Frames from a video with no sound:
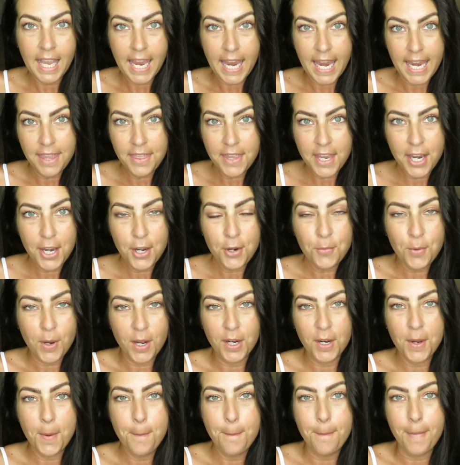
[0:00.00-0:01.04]
Hey there,
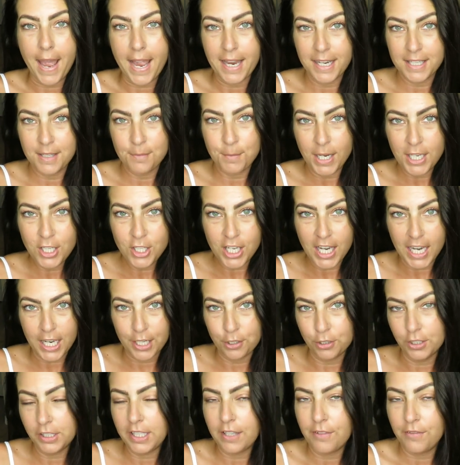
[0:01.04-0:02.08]
welcome back to my
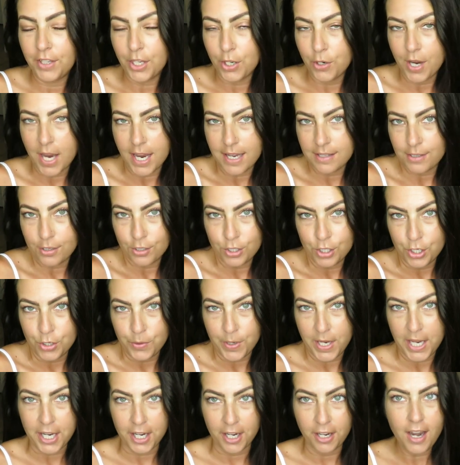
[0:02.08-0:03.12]
channel. If you guys are
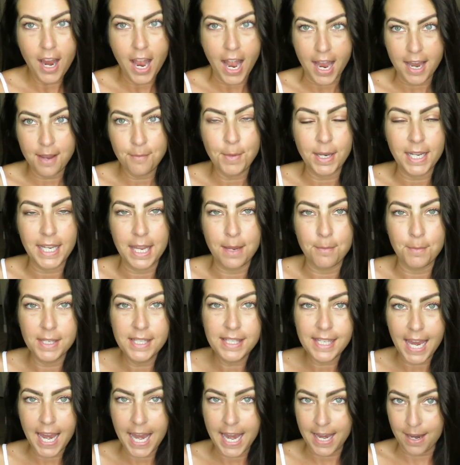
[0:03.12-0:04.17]
new here, hi, my name
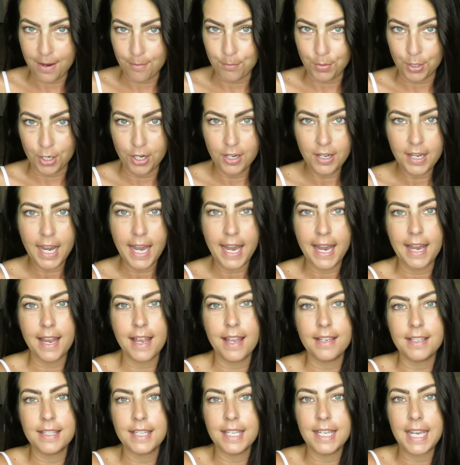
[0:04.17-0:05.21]
is Amber,
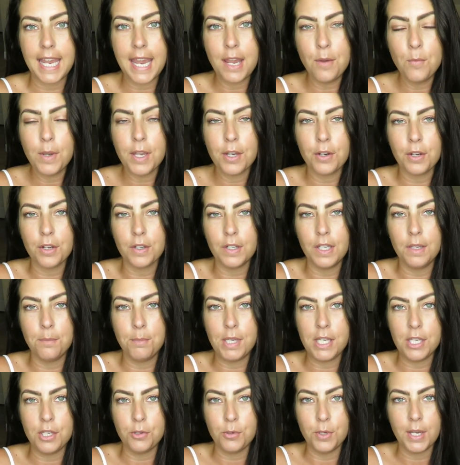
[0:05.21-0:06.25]
and today we are going to
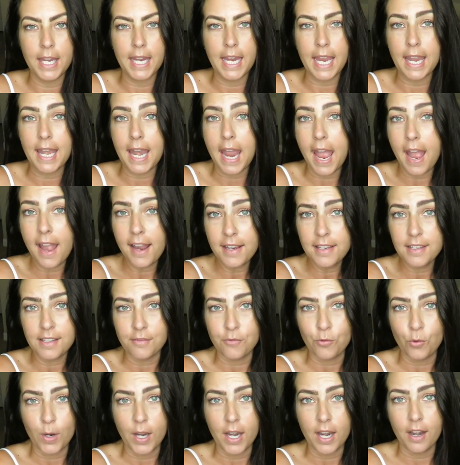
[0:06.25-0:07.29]
be doing an
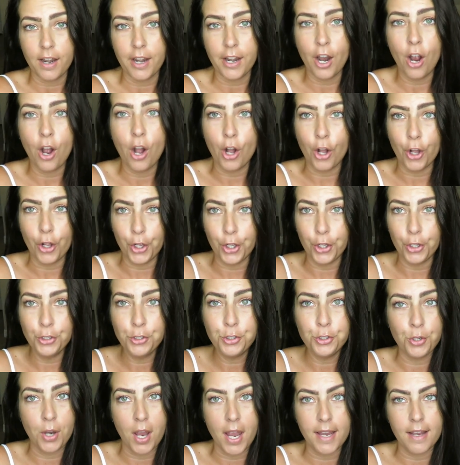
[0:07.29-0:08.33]
activewear haul
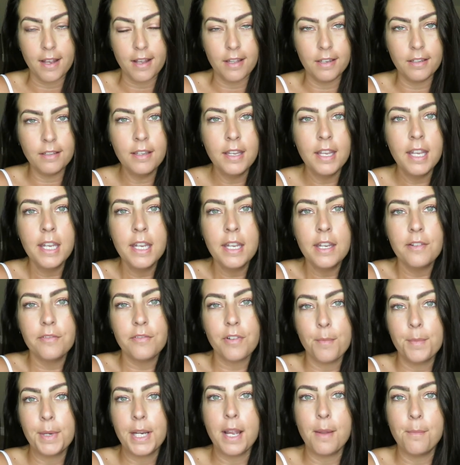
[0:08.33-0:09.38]
try-on
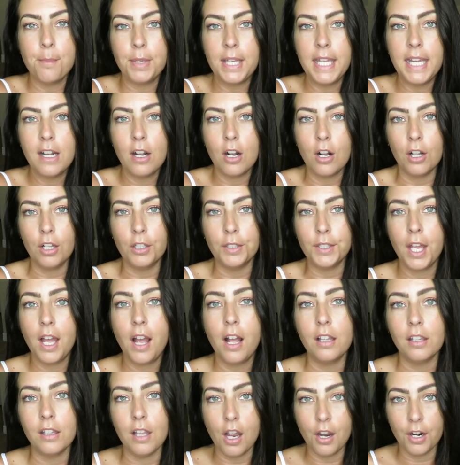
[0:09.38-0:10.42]
from a company called
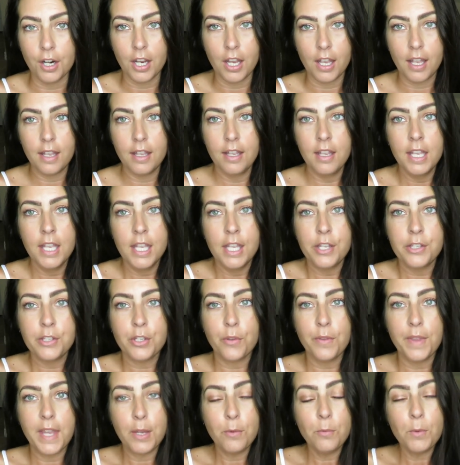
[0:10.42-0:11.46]
Halara.
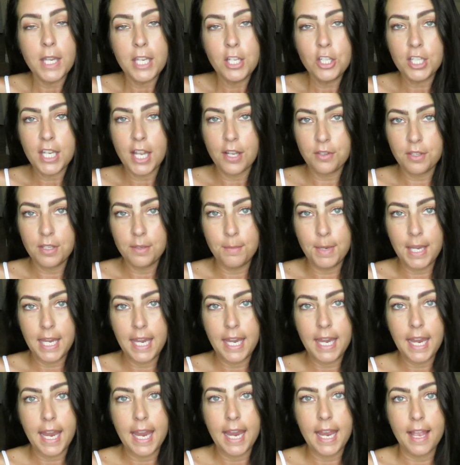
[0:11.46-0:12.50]
So they reached out to
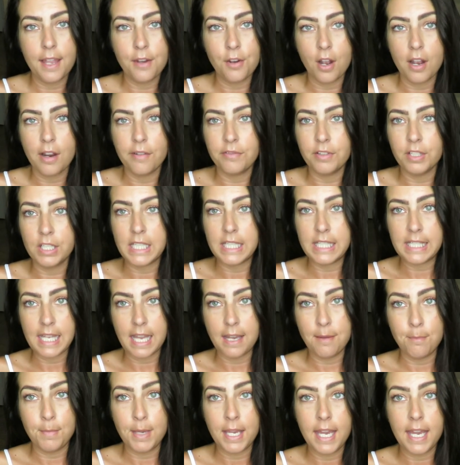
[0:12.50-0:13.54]
me and offered to
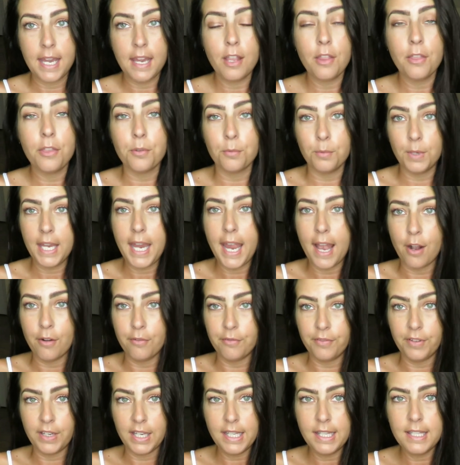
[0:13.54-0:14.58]
send me 3
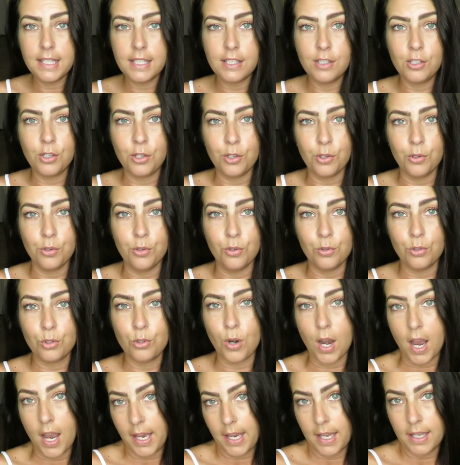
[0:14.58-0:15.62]
outfits to
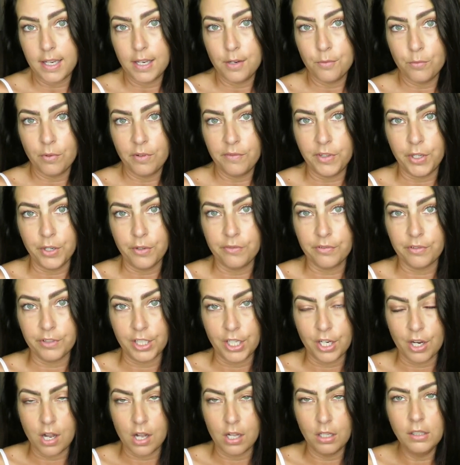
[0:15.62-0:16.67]
try on and review for
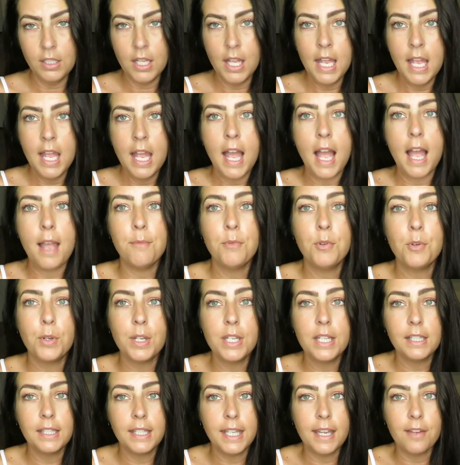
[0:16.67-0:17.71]
y'all. I'm
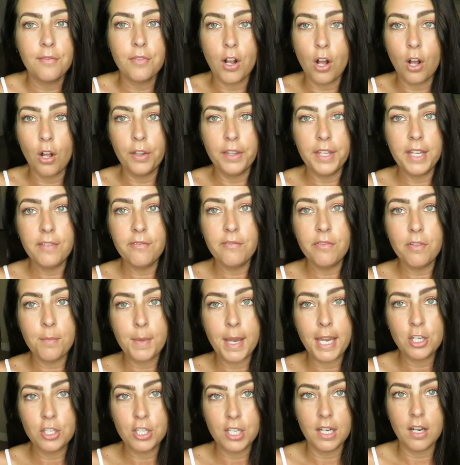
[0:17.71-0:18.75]
going to leave all the
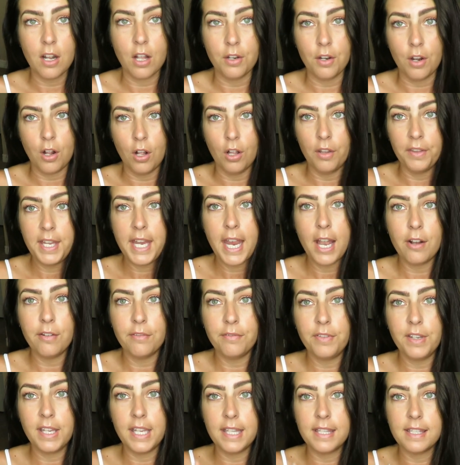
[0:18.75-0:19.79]
information on all the
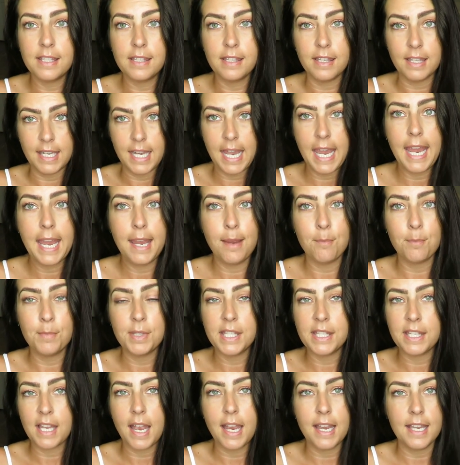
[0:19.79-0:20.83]
outfits, the names,
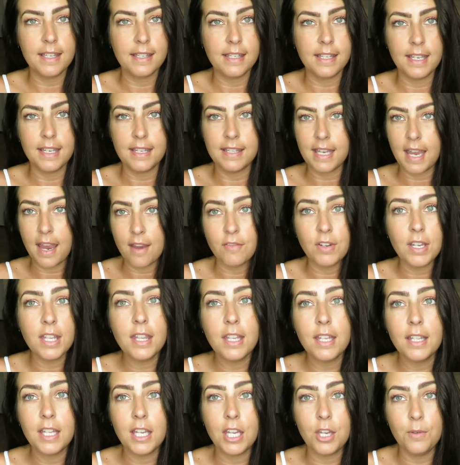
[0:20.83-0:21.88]
sizes,
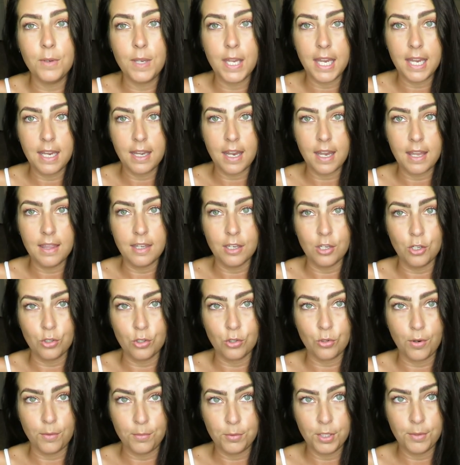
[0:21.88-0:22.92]
everything that you need in the
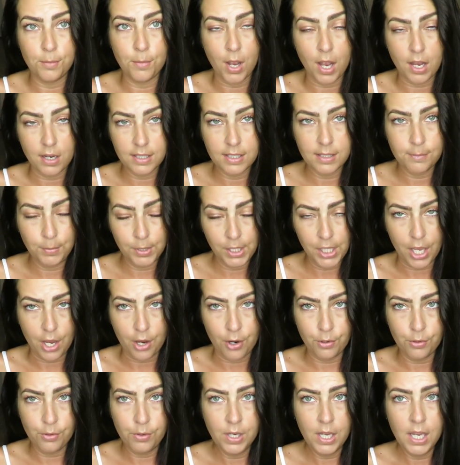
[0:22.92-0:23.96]
description box
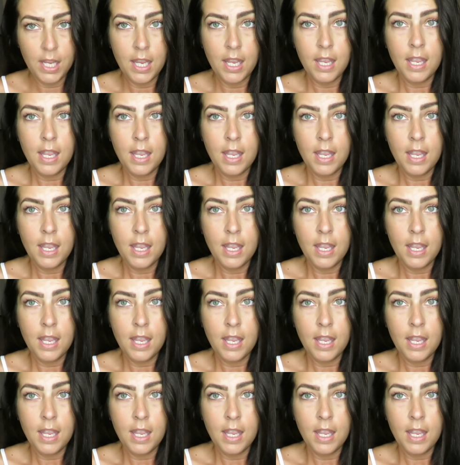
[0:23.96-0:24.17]
below.